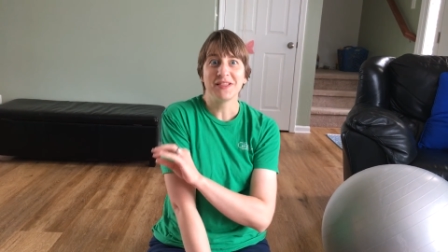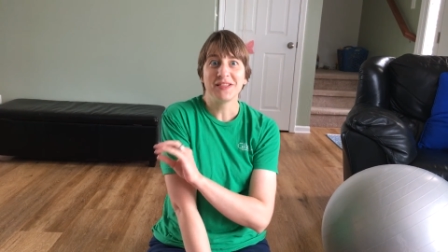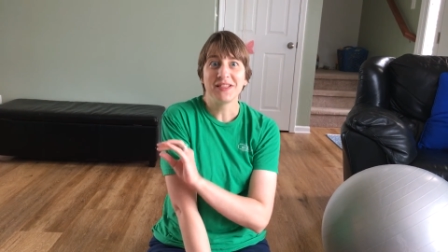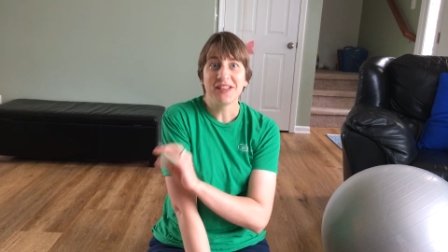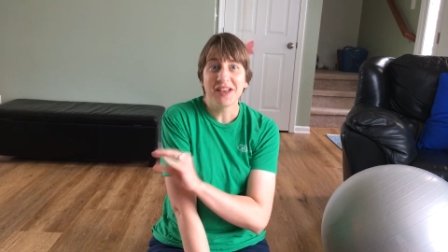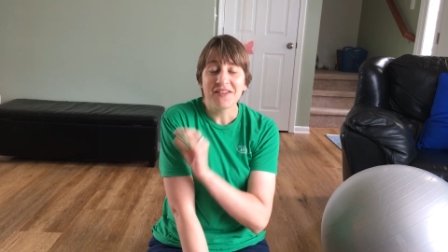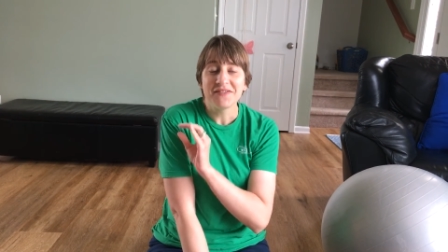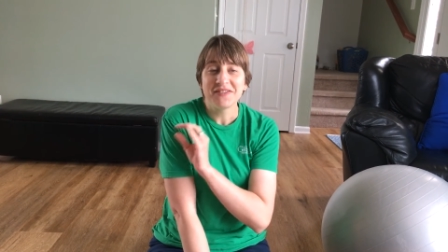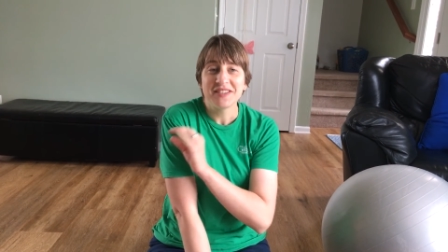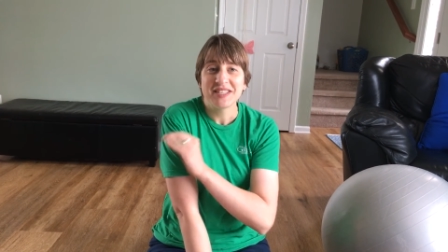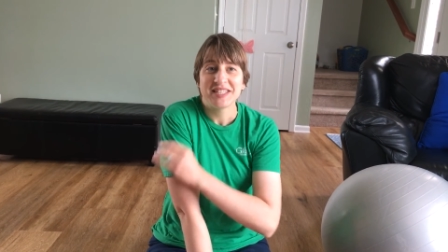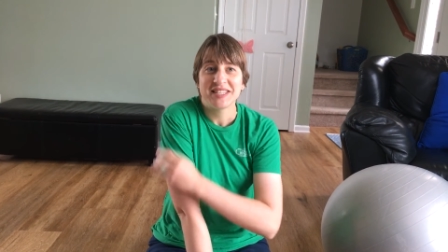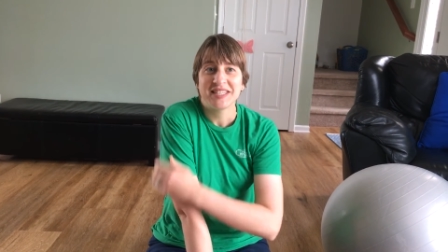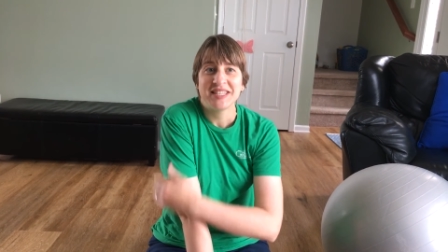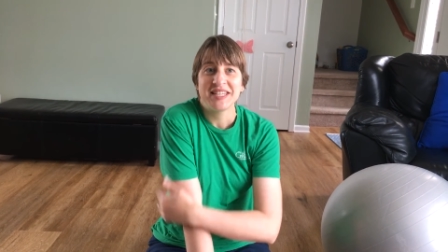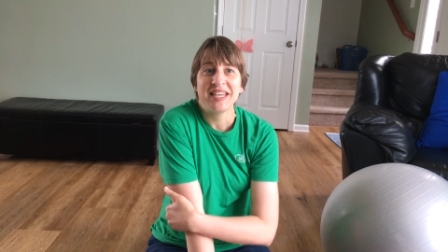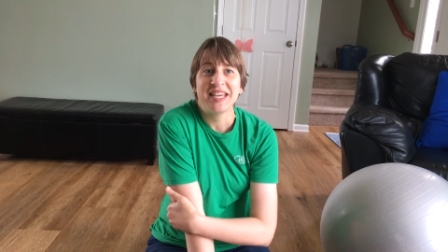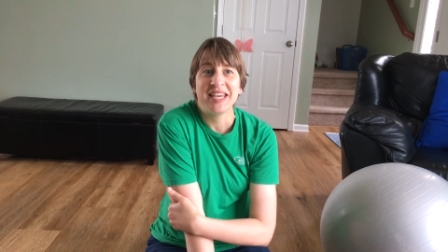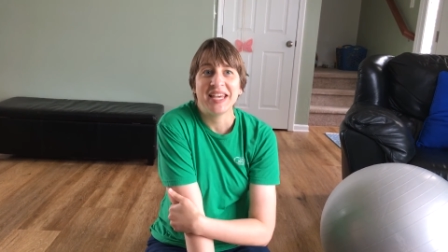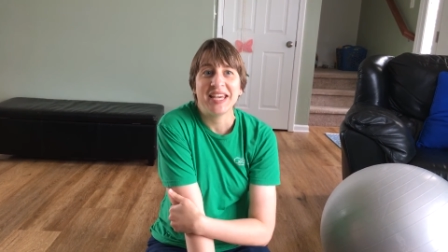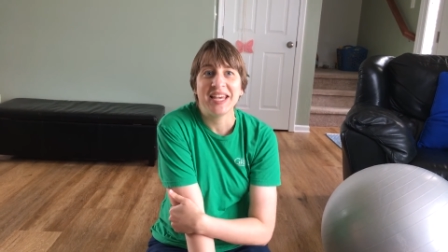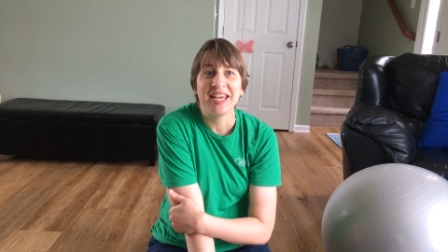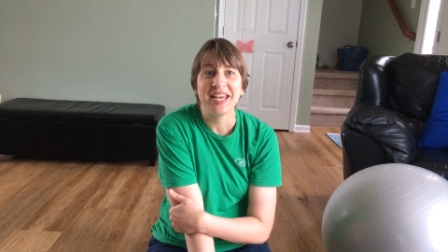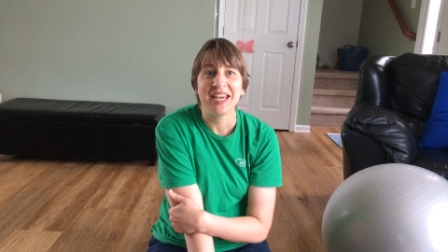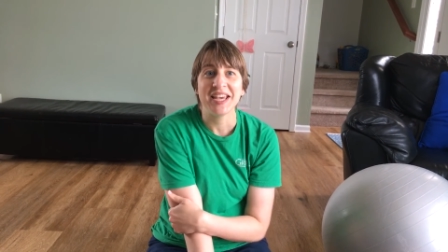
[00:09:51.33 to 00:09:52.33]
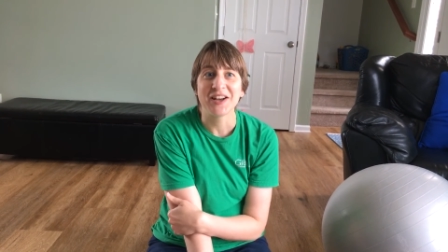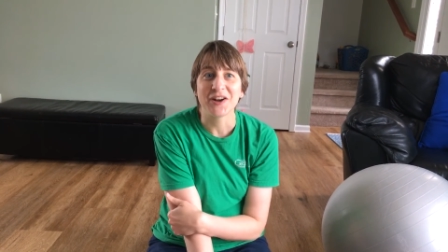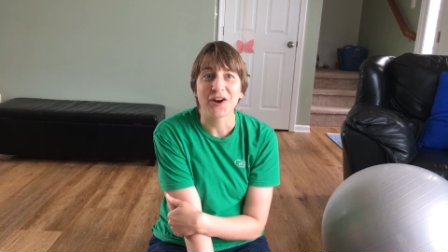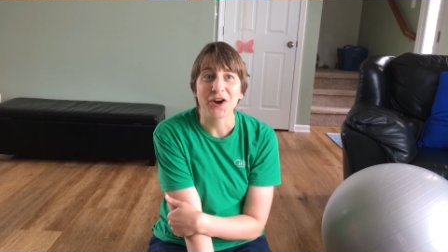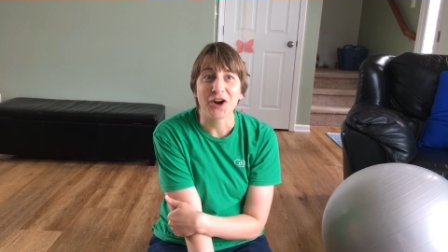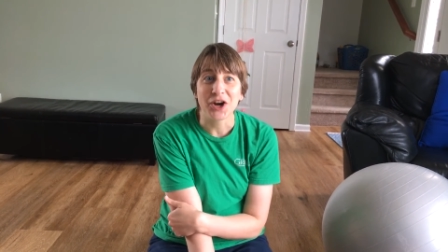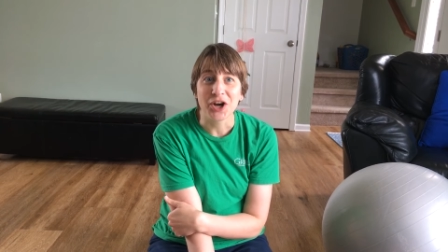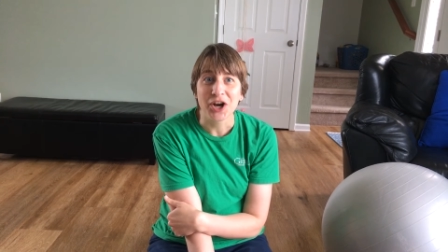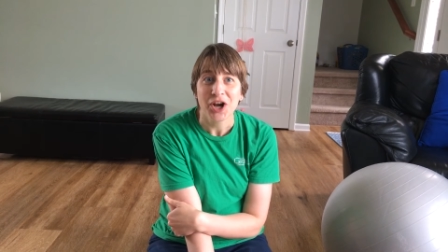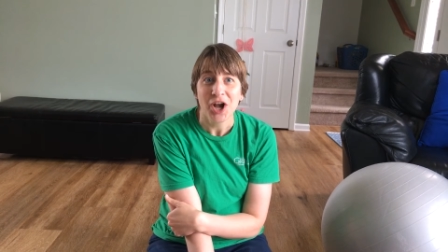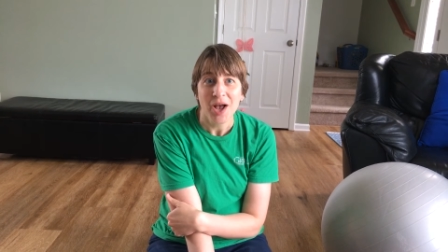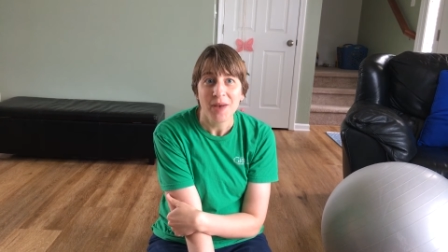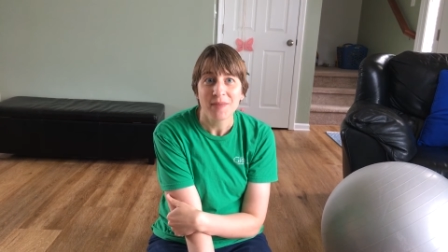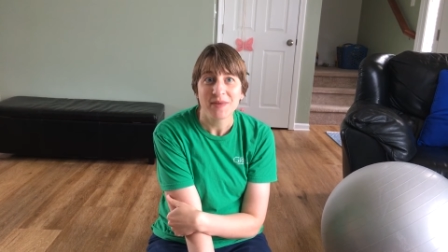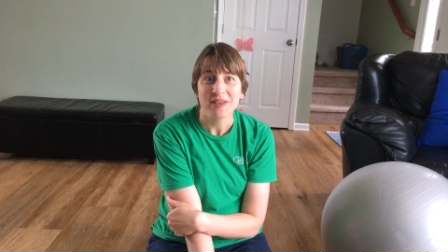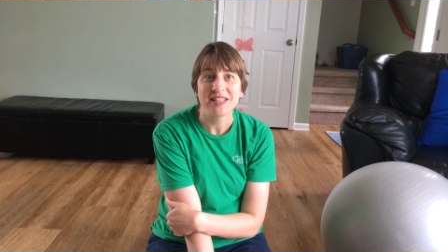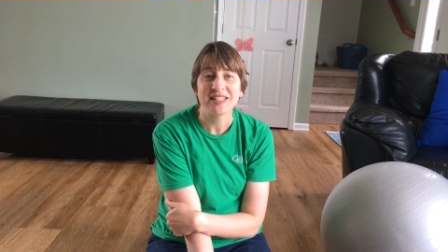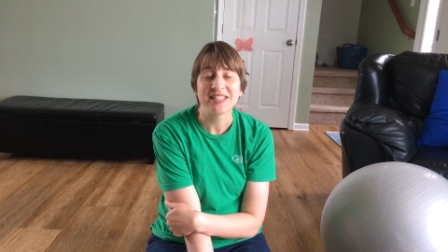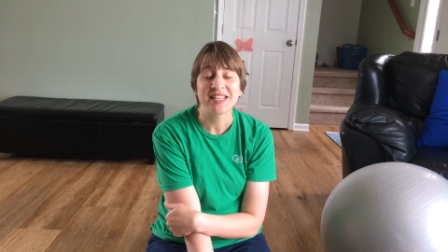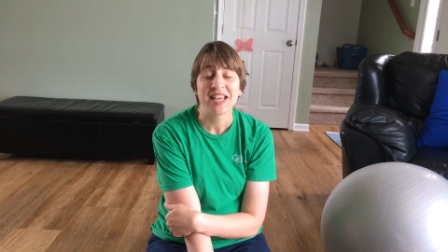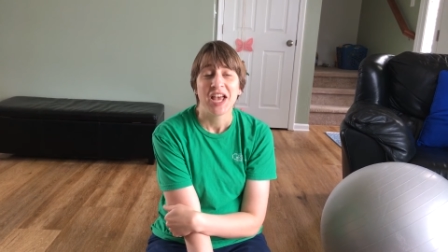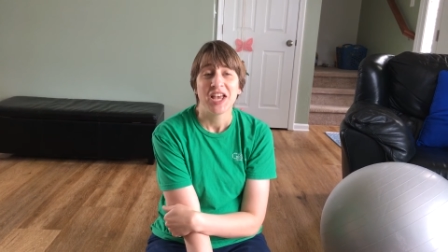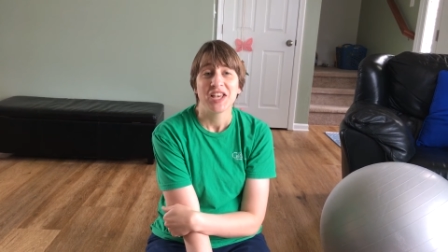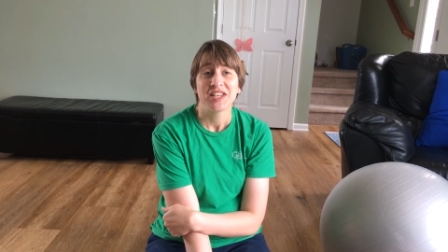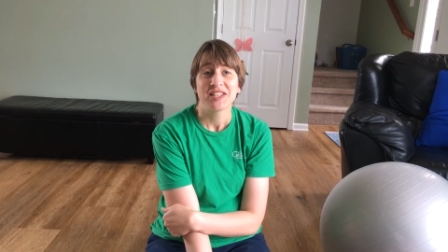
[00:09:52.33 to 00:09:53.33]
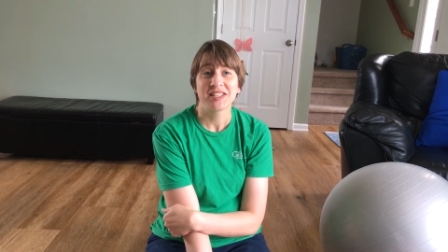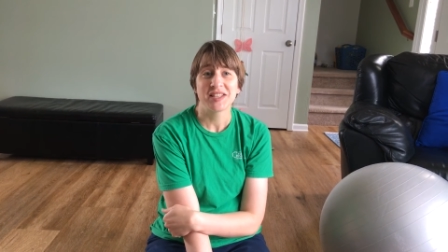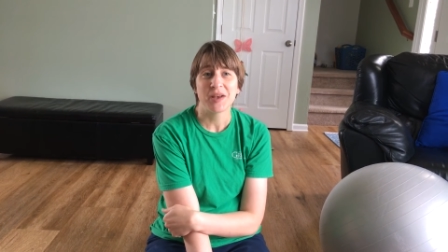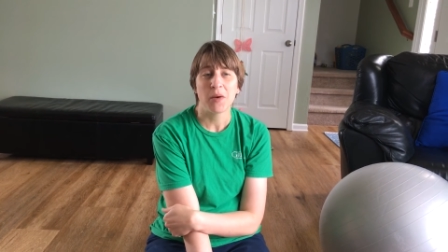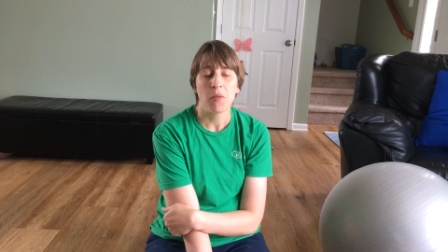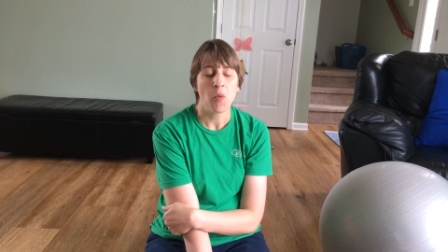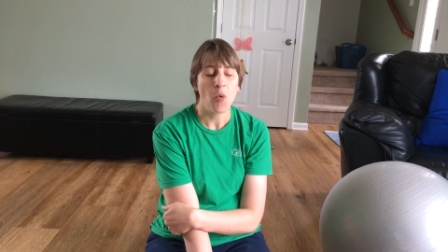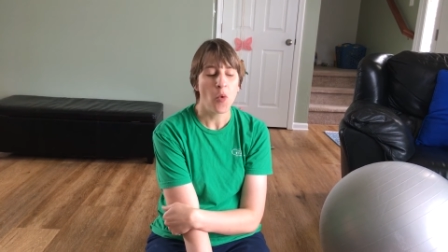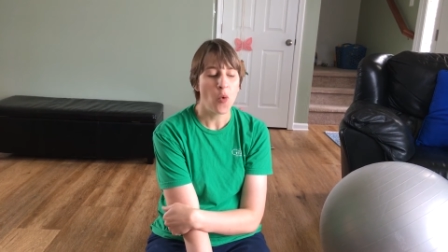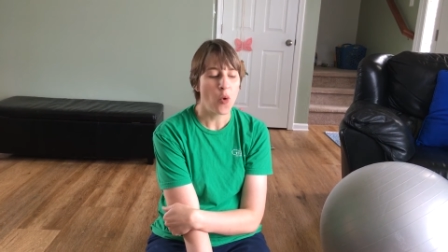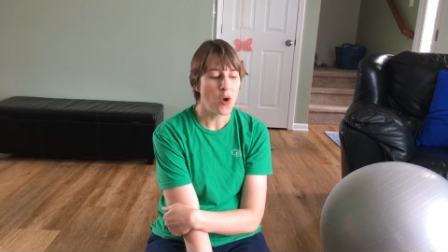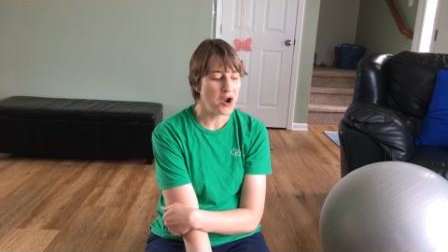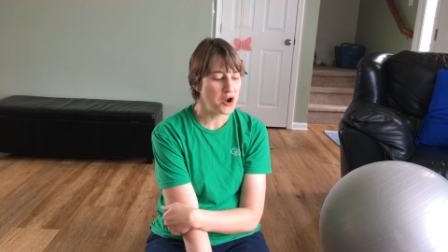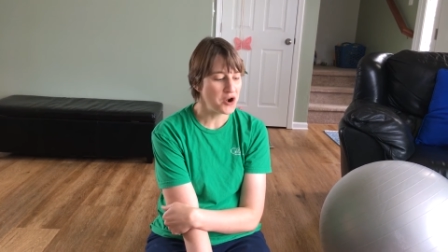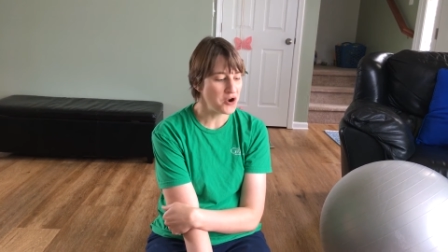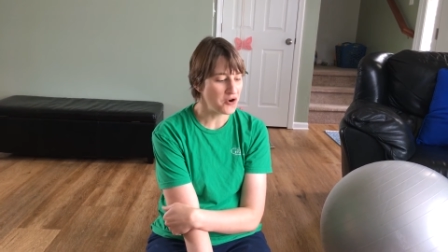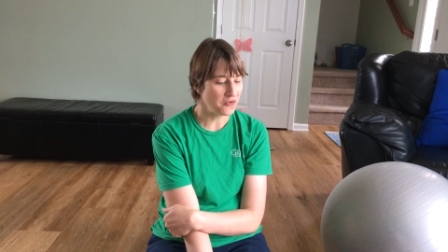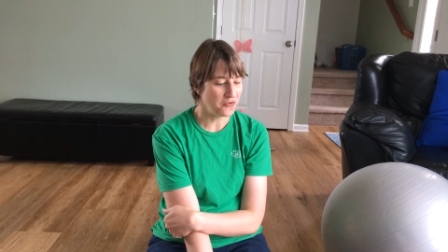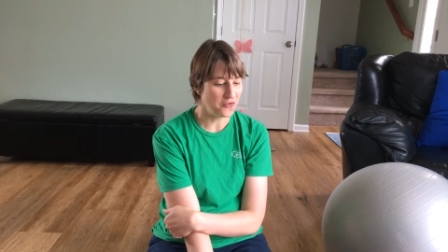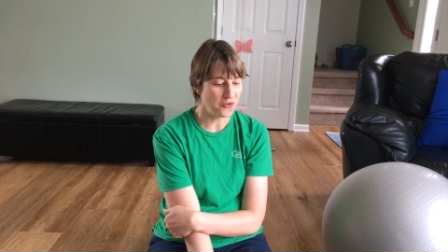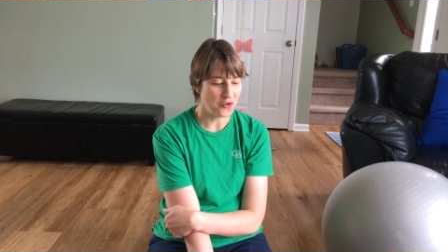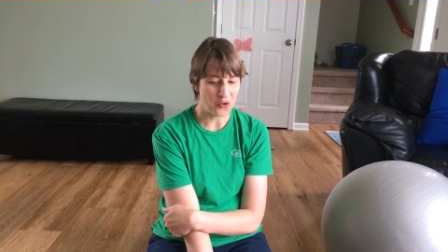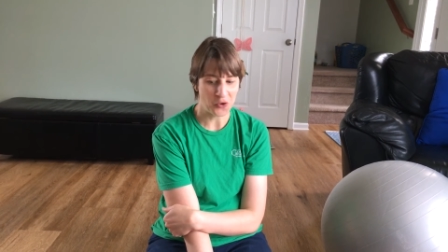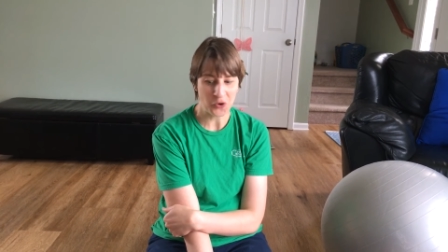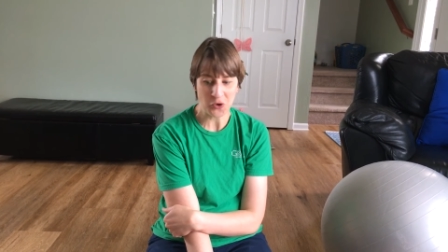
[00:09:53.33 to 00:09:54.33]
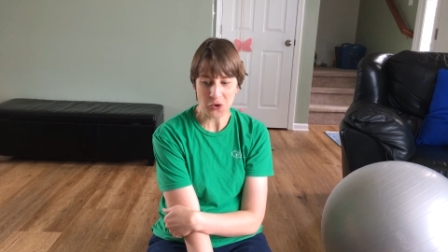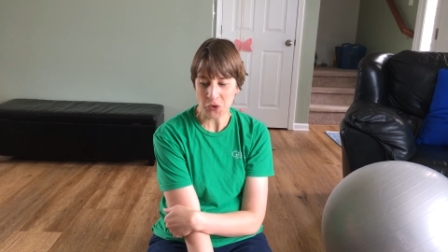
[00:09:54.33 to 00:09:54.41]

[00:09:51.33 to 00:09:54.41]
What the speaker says: love to see in our comments some wonderful,